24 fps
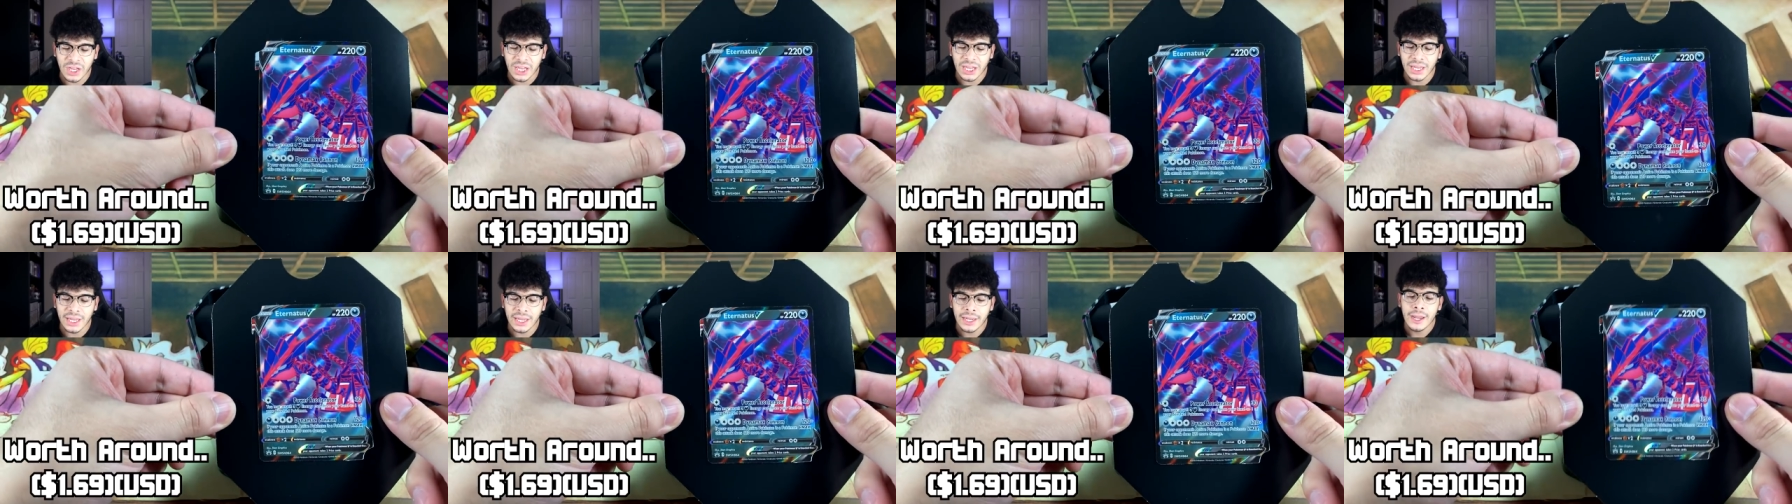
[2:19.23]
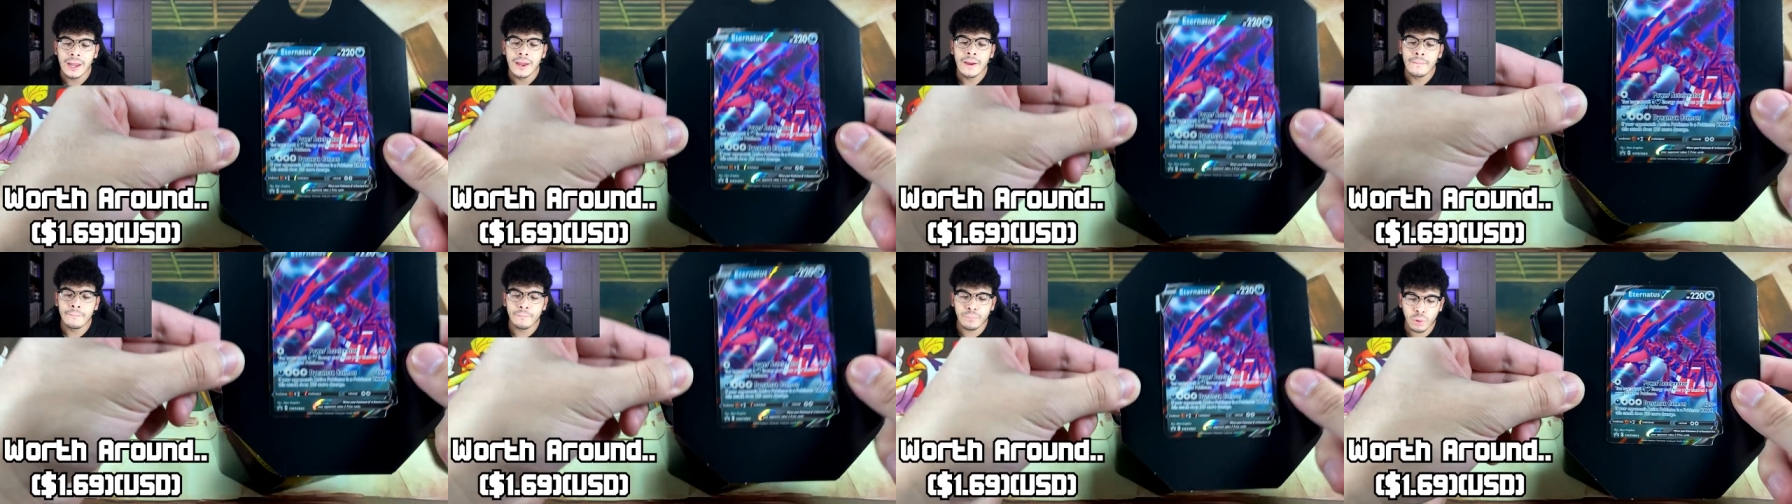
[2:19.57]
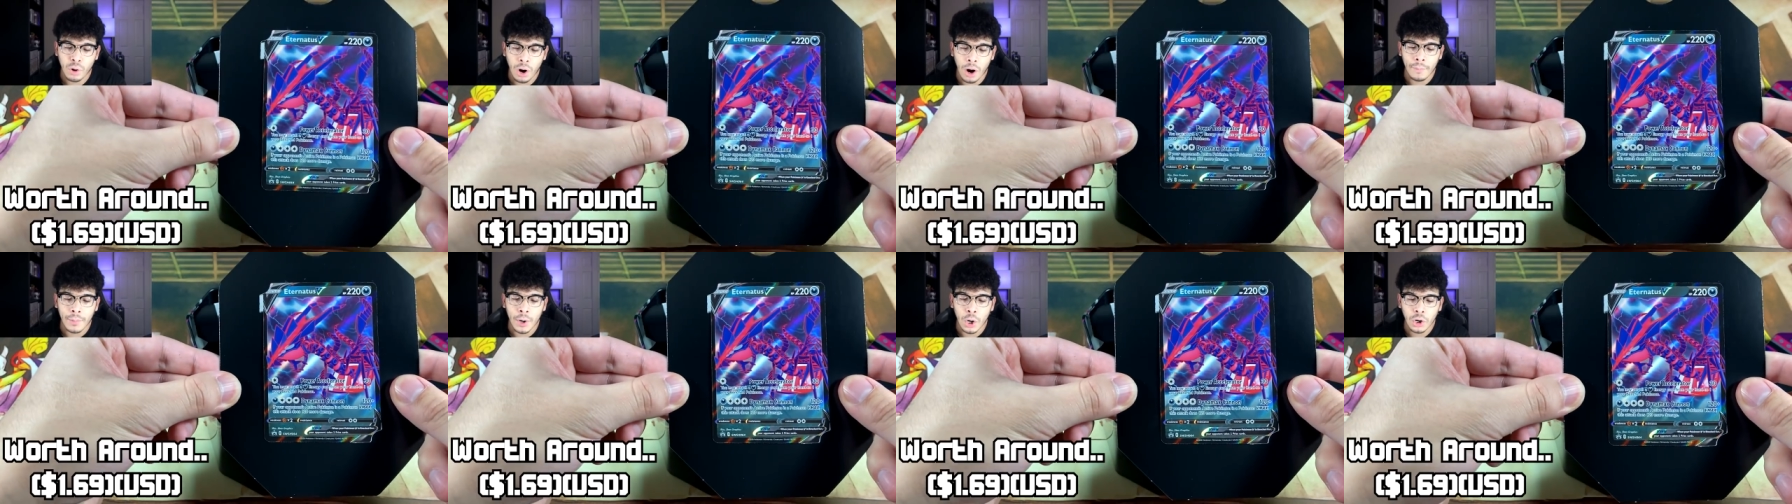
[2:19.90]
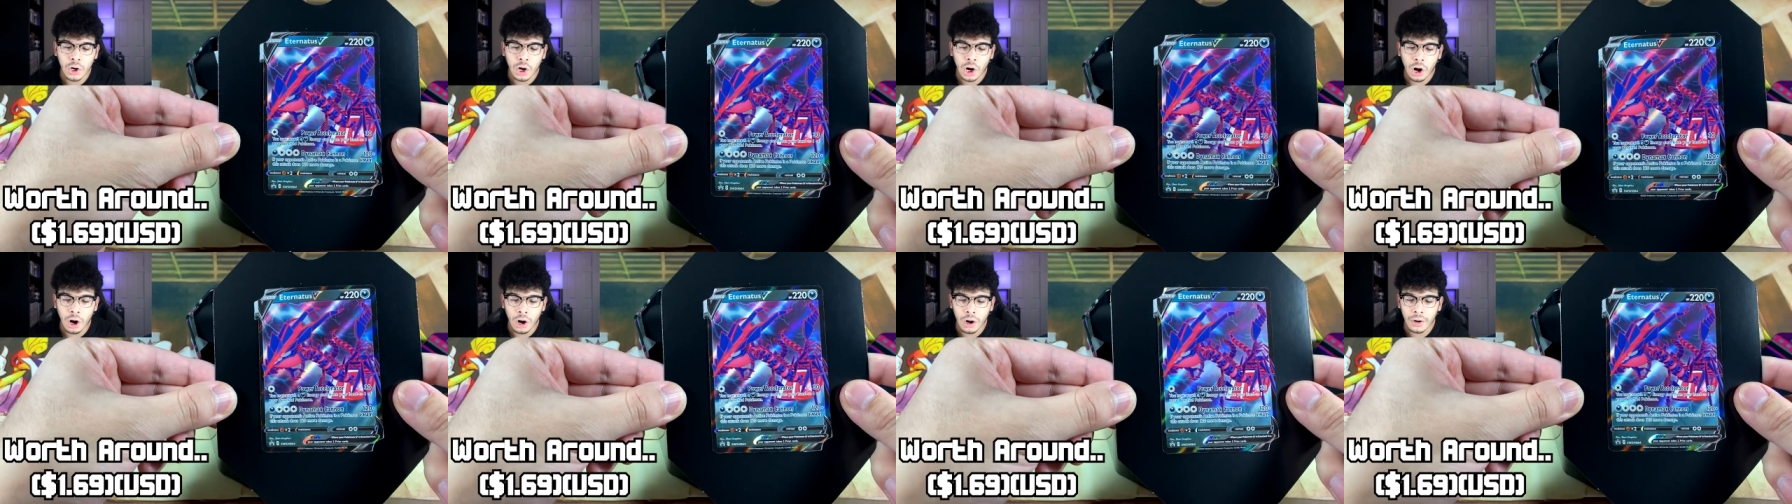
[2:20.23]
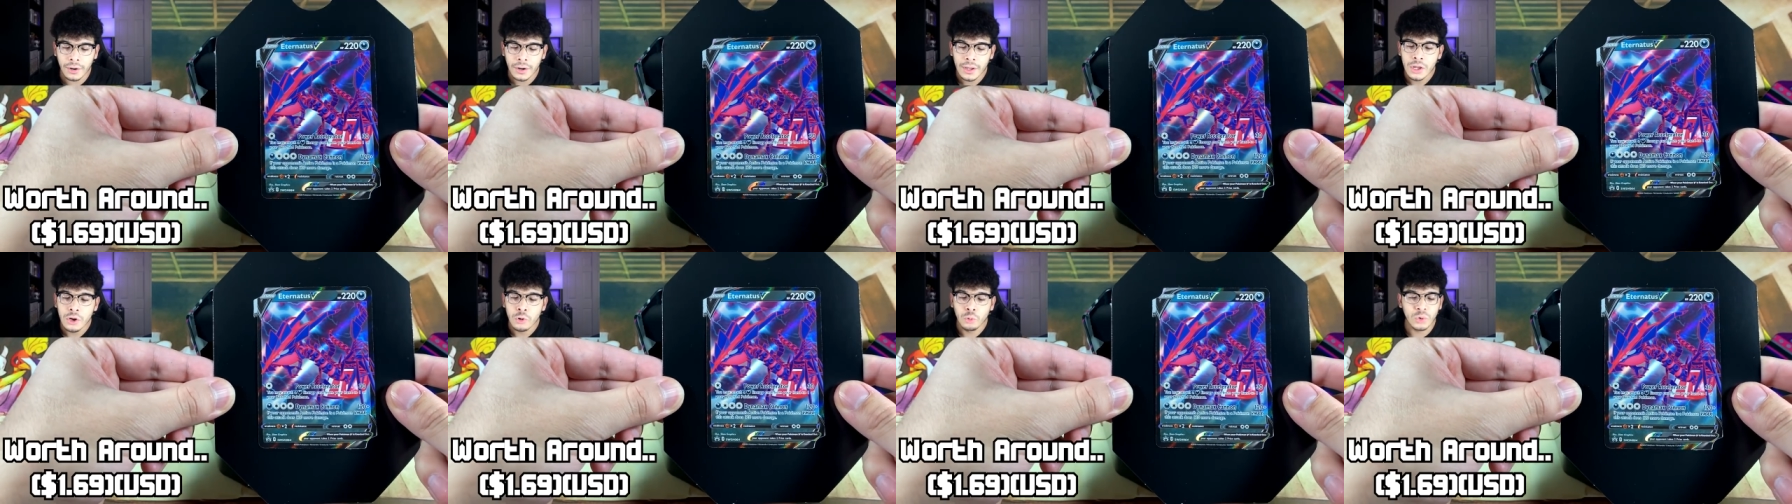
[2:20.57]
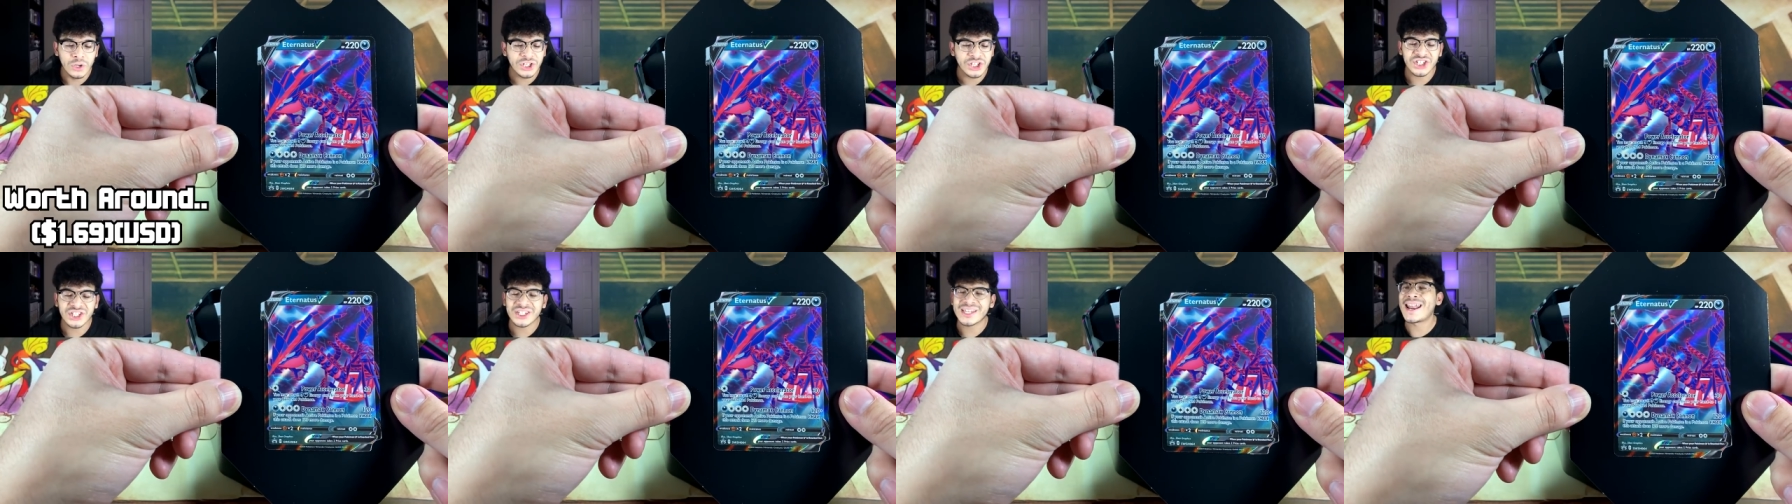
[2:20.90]
V promo card,
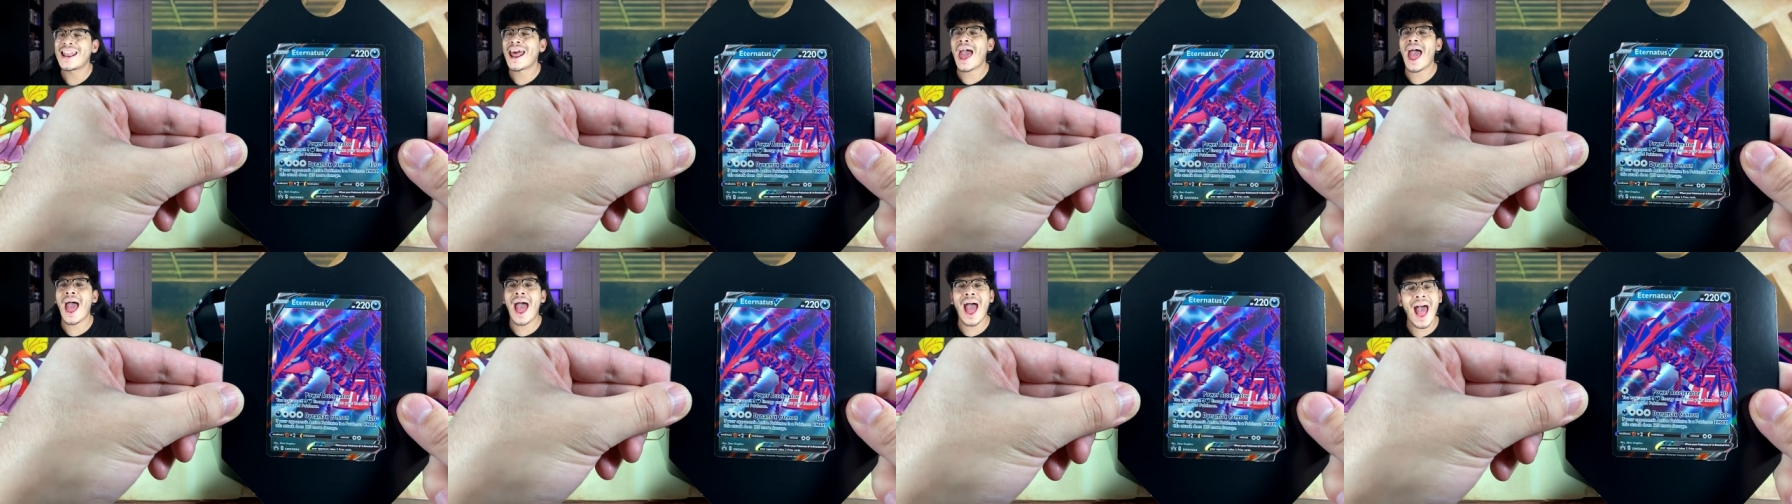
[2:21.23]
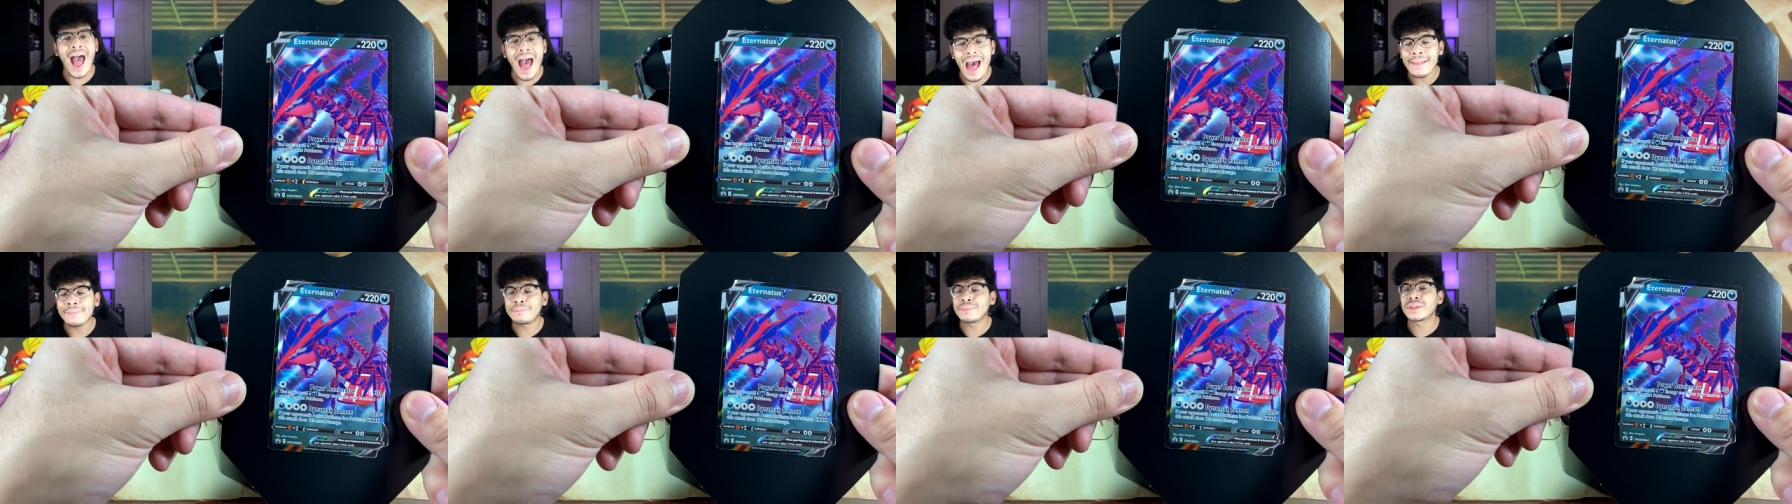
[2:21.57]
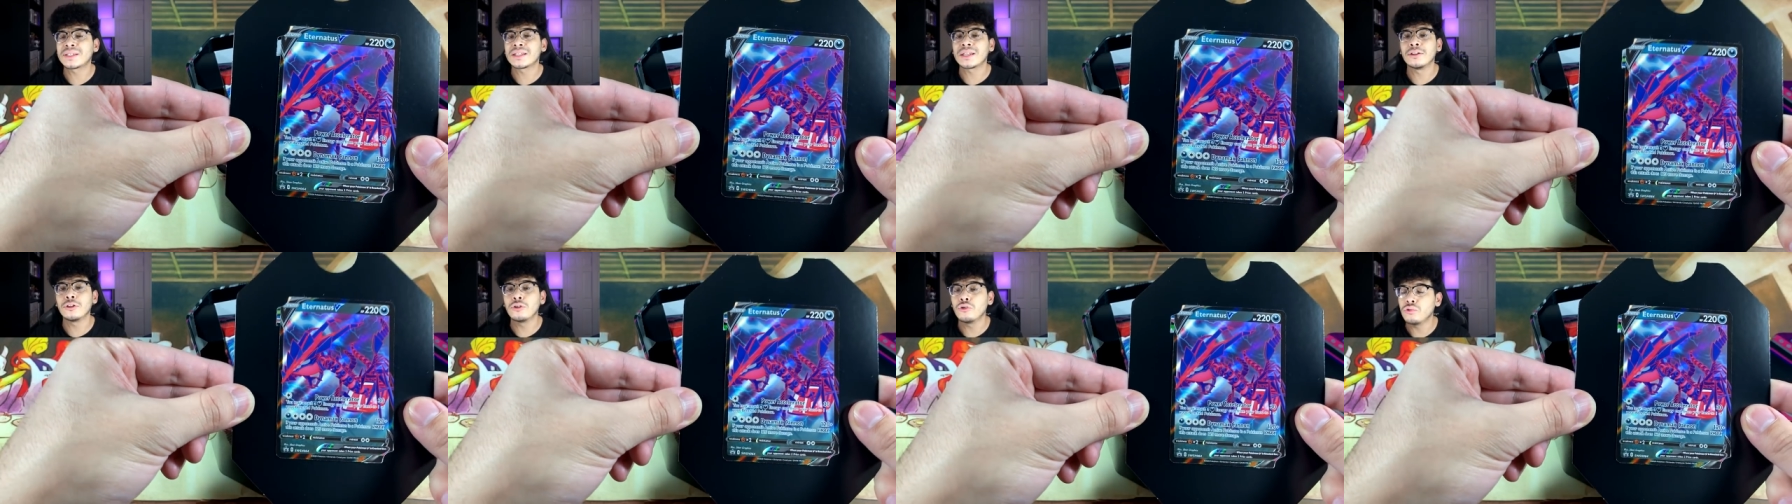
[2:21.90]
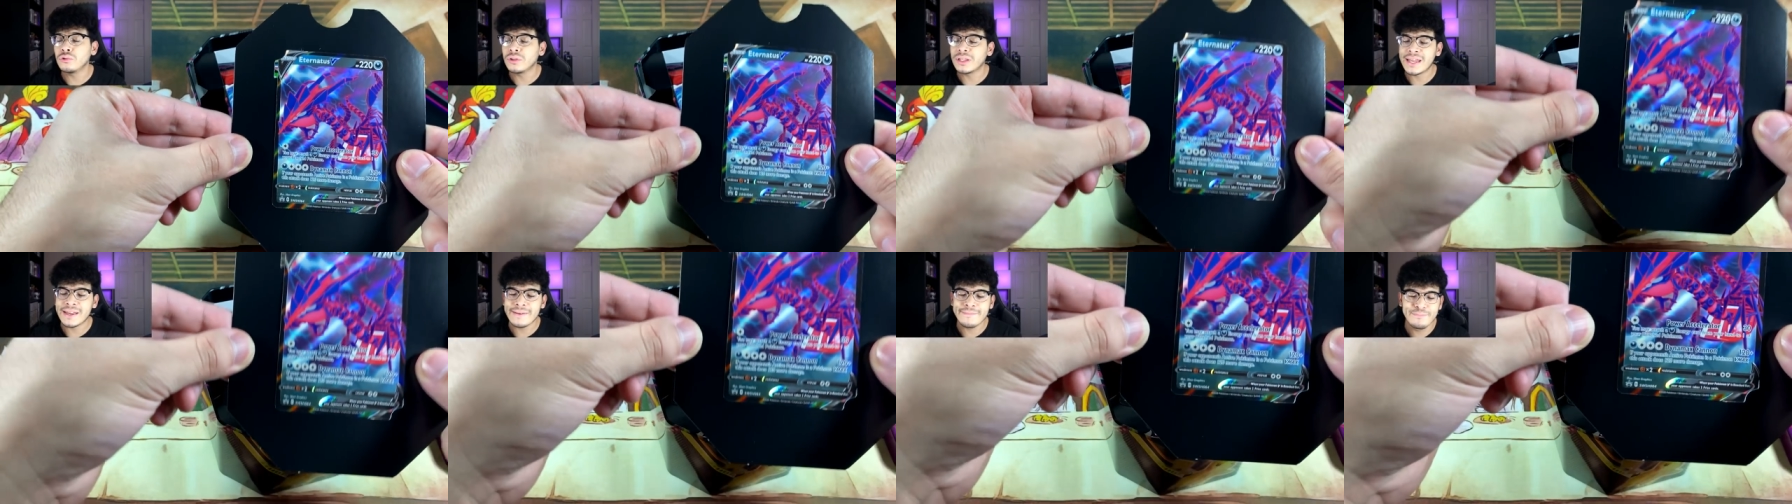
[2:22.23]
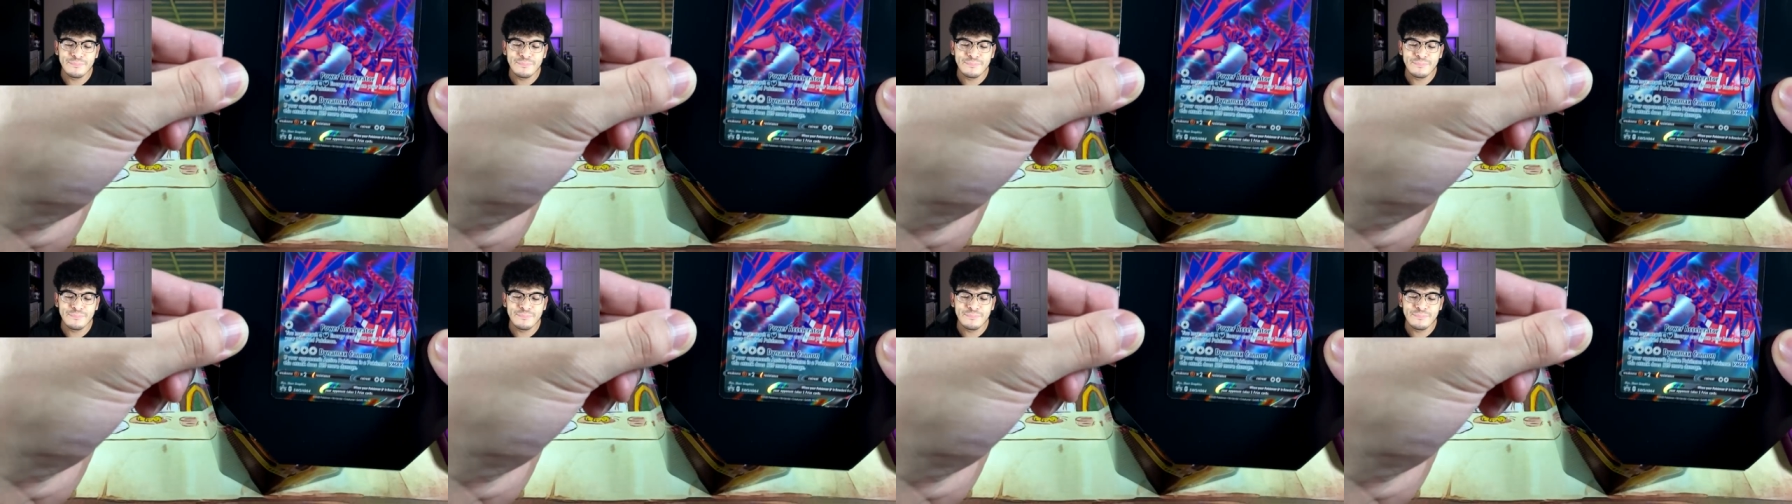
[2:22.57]
which is an absolutely